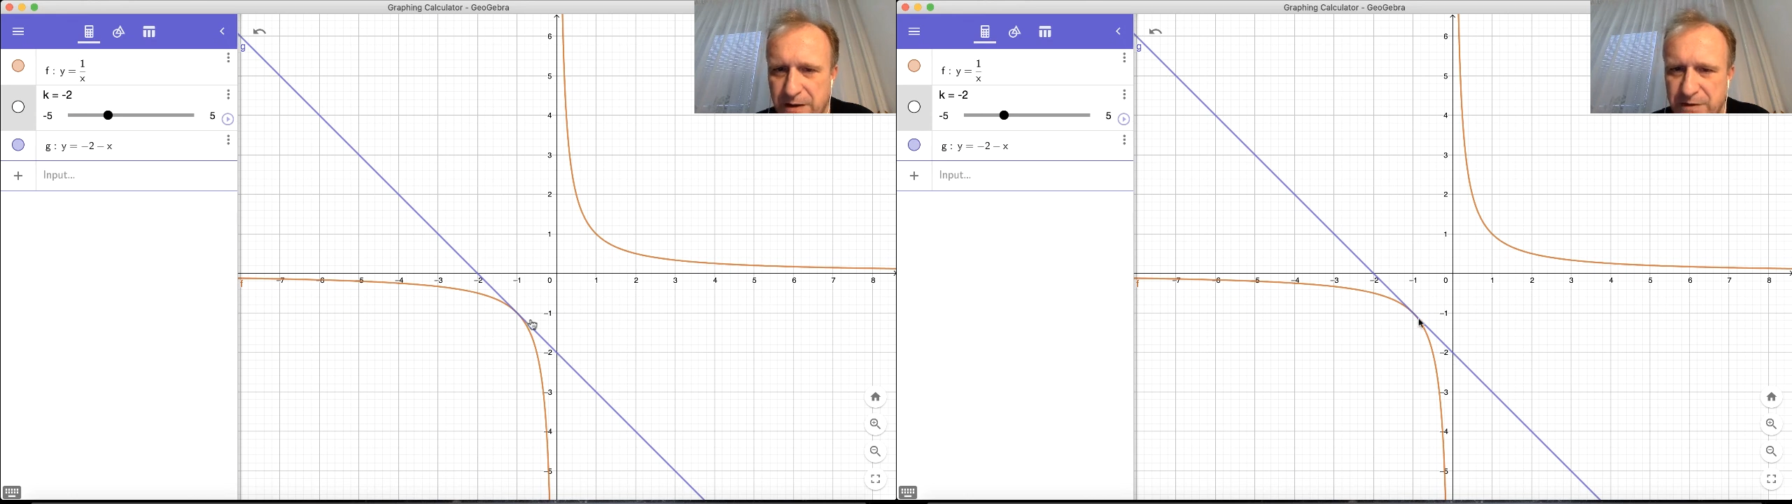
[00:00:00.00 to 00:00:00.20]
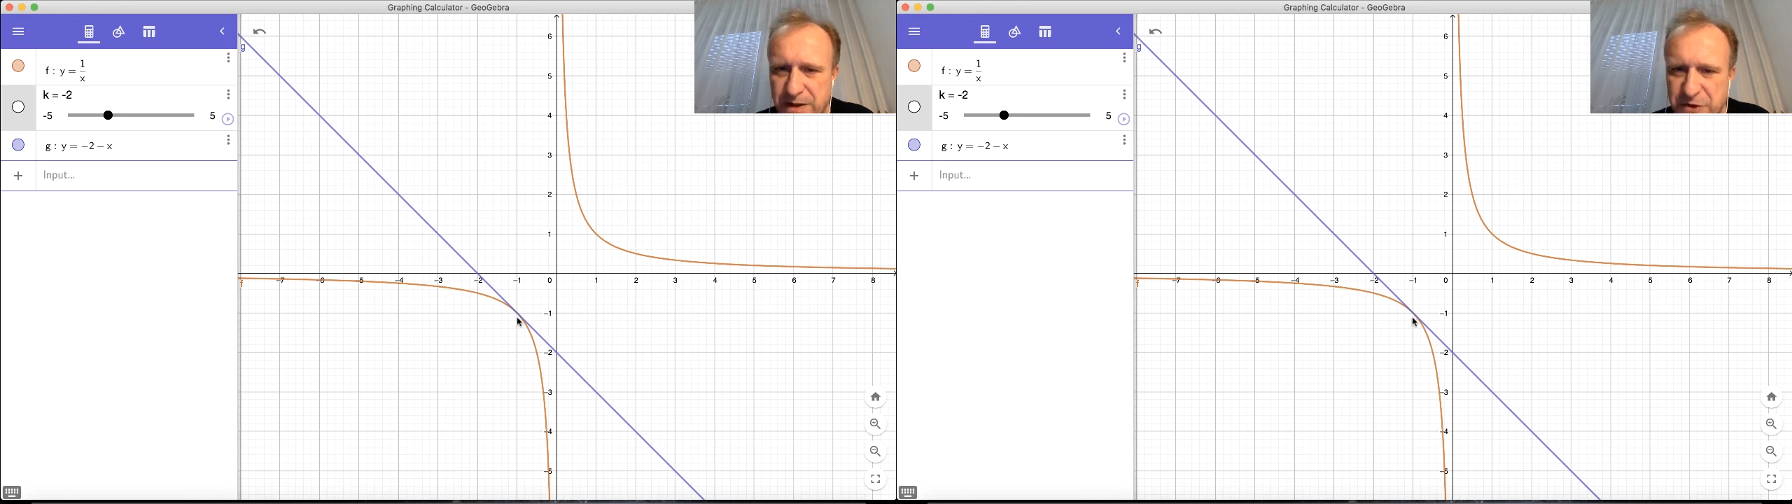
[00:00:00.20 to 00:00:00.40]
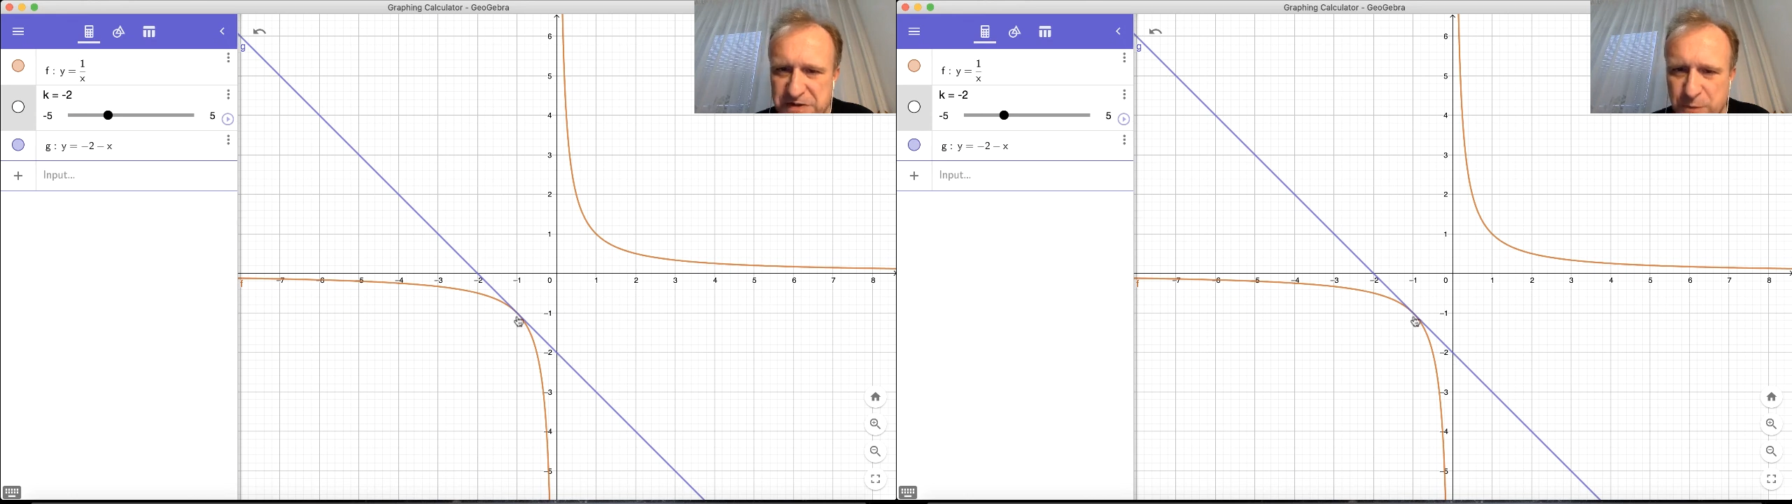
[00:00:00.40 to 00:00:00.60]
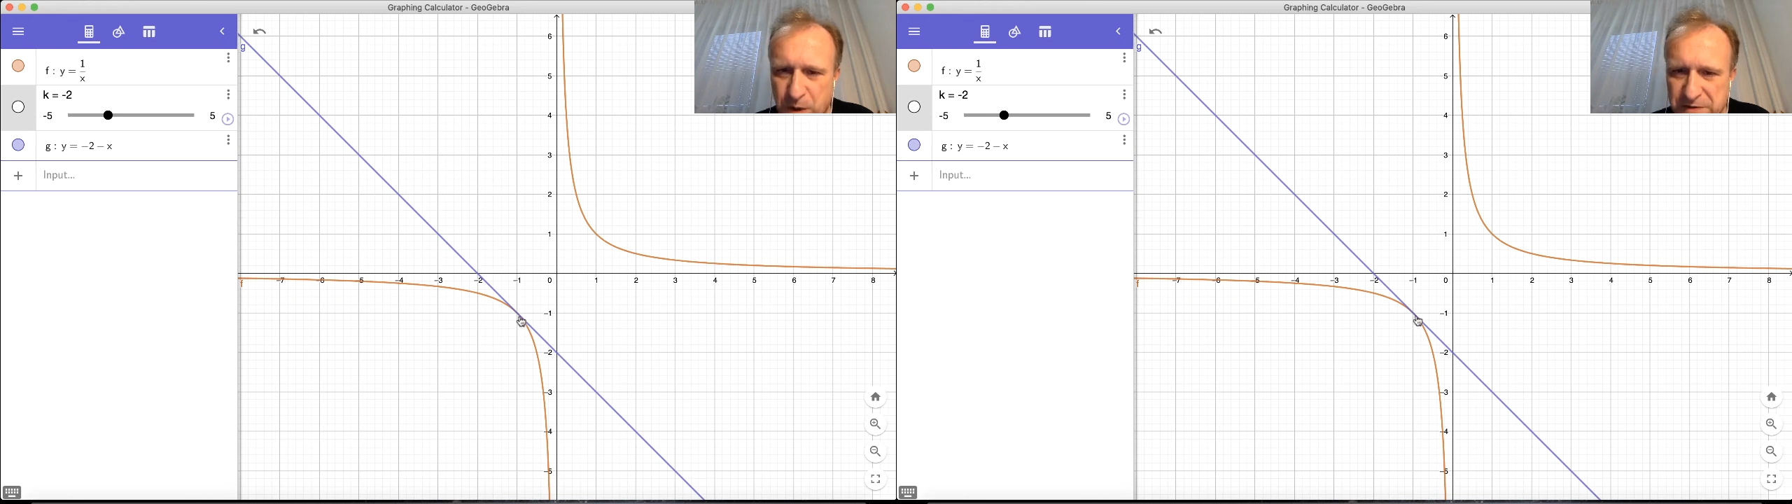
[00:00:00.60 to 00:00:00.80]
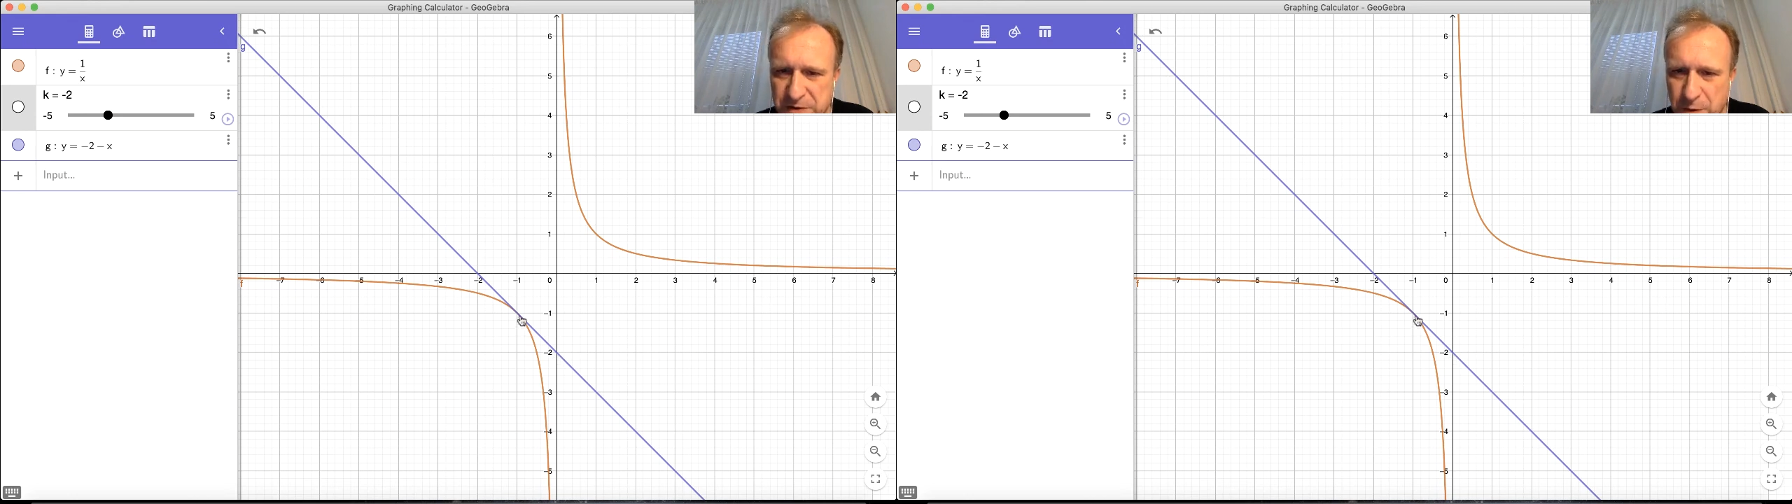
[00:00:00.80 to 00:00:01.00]
we have just
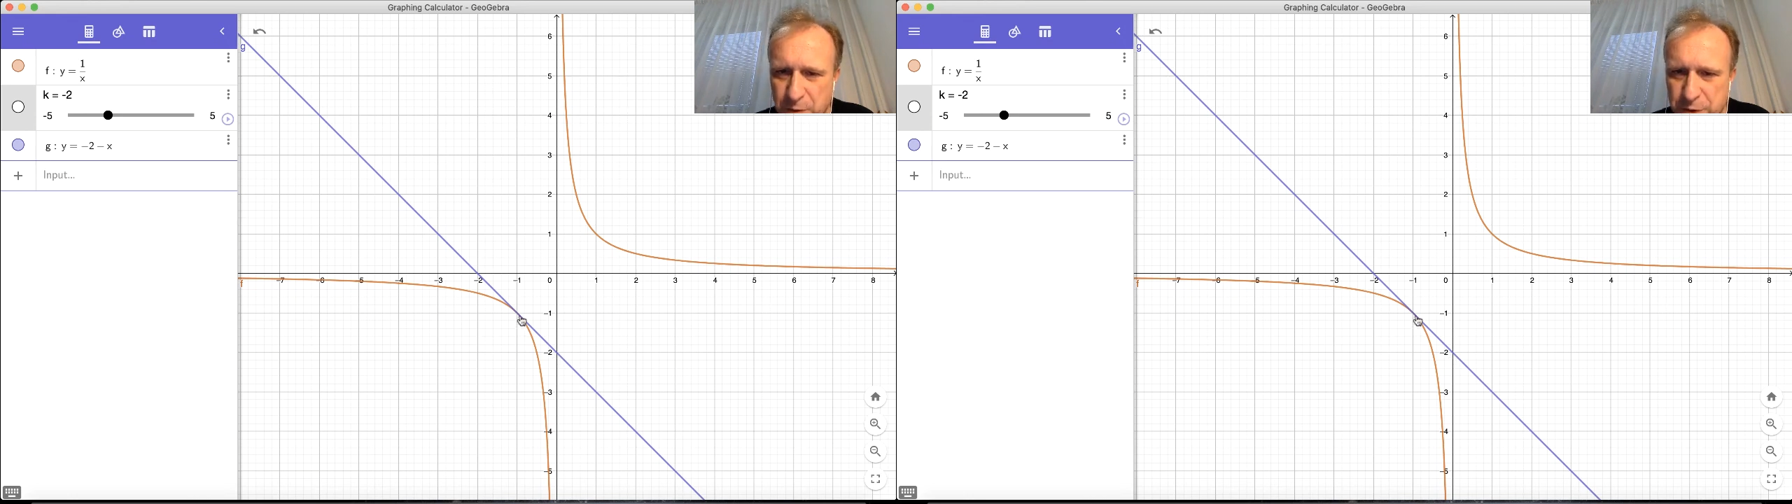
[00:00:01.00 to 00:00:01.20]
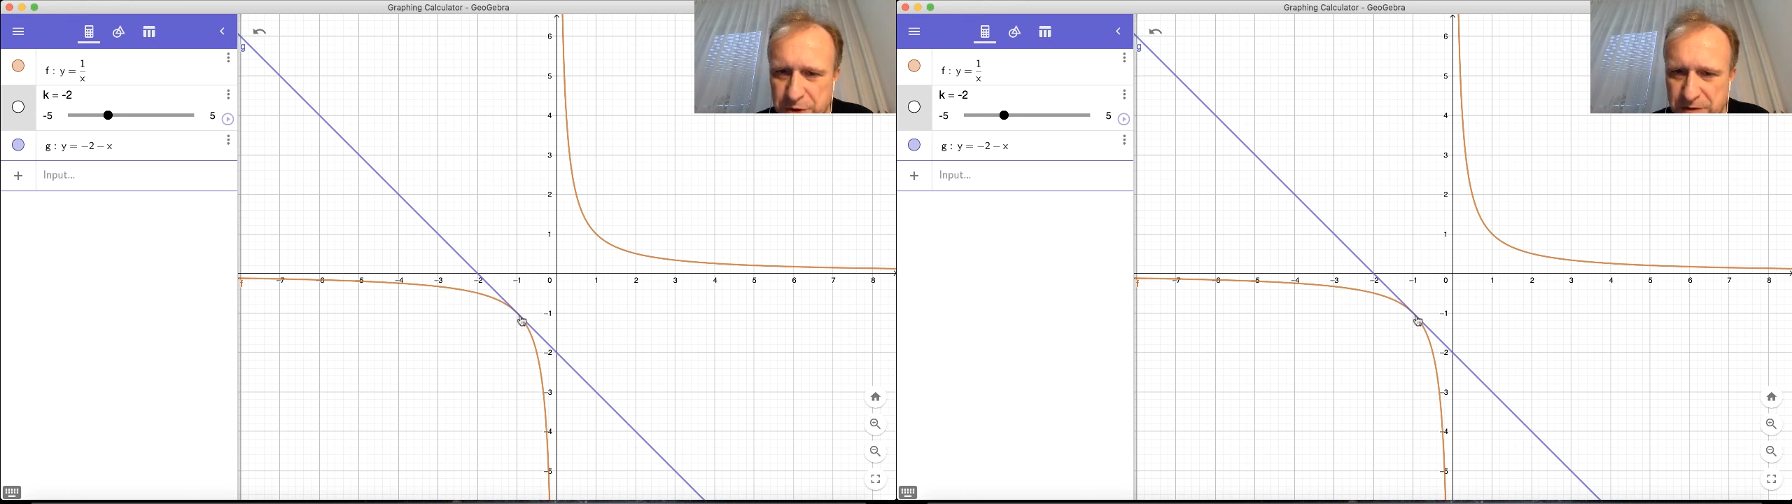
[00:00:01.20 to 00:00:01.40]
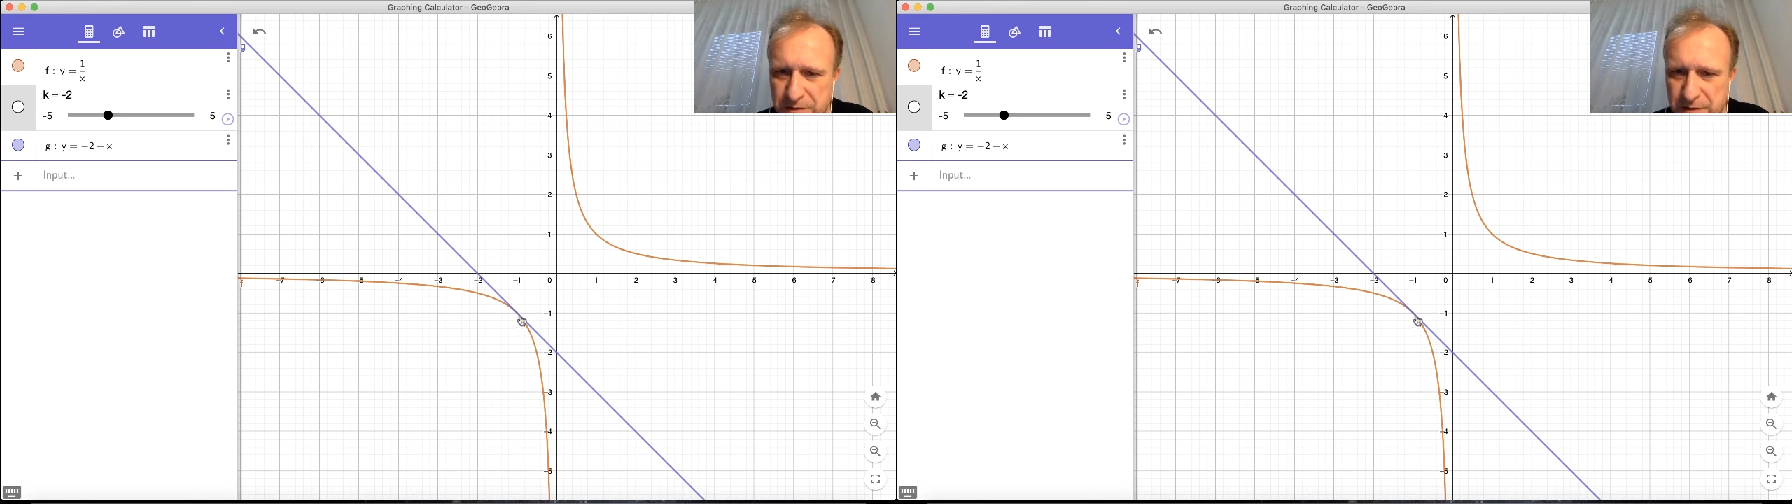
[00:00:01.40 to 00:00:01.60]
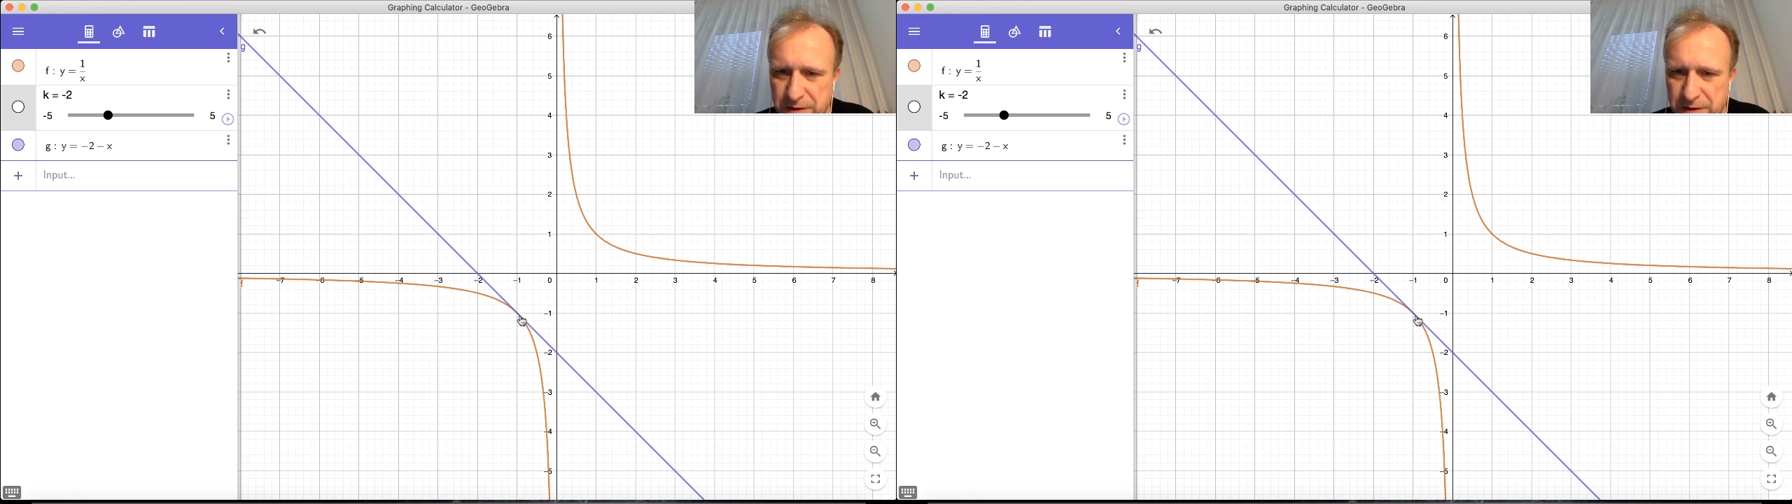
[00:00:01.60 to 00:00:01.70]
one solution,